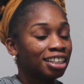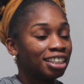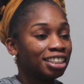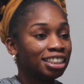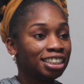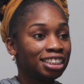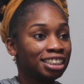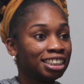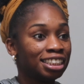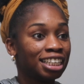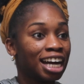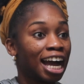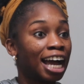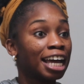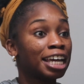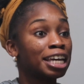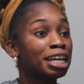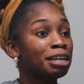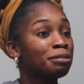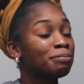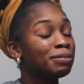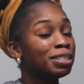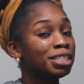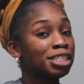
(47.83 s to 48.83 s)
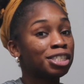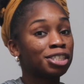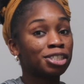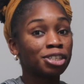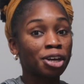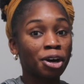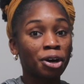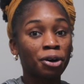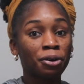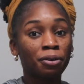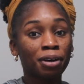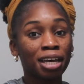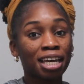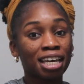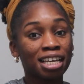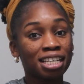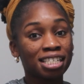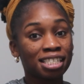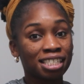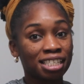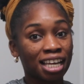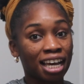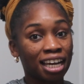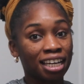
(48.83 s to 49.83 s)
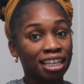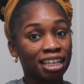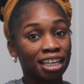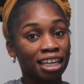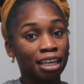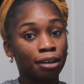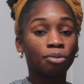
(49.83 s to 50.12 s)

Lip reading: I am so excited.